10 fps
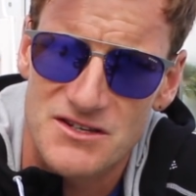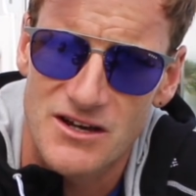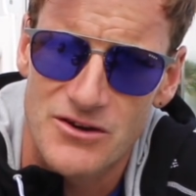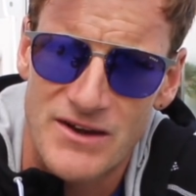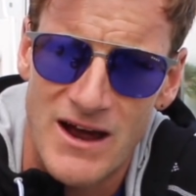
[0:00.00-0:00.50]

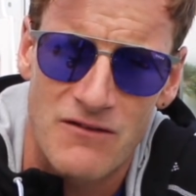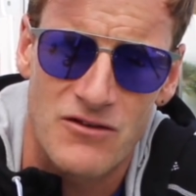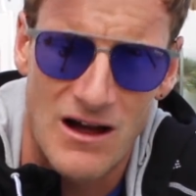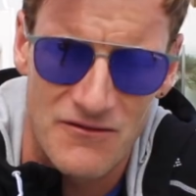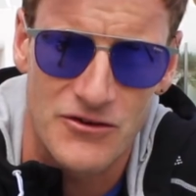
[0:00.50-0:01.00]
So now
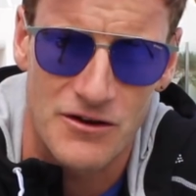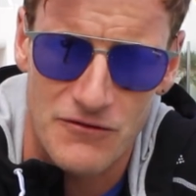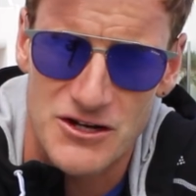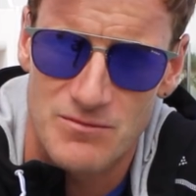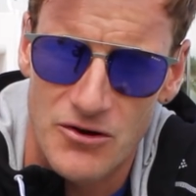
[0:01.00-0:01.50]
I've got a
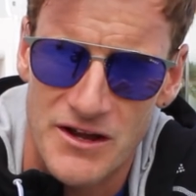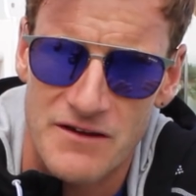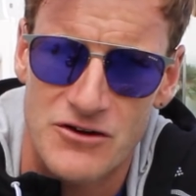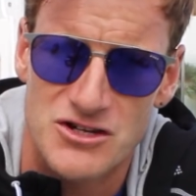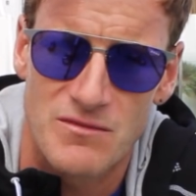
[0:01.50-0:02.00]
fresh
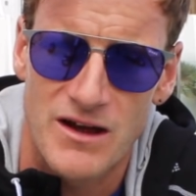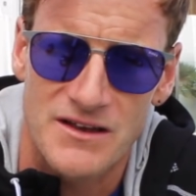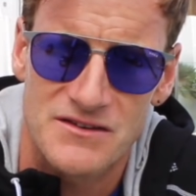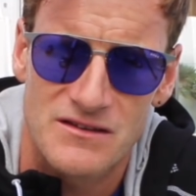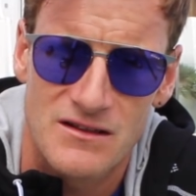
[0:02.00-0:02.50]
body, fresh
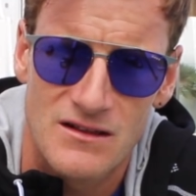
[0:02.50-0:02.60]
mind,